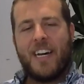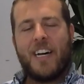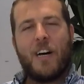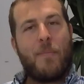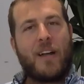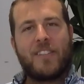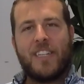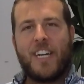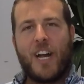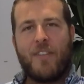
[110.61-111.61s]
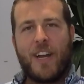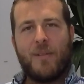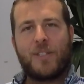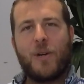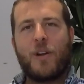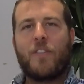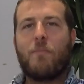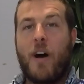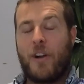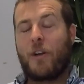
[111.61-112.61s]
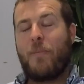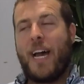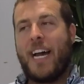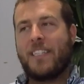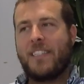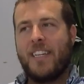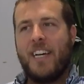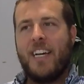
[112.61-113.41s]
a mountain in Colorado, I was going over Monarch Pass.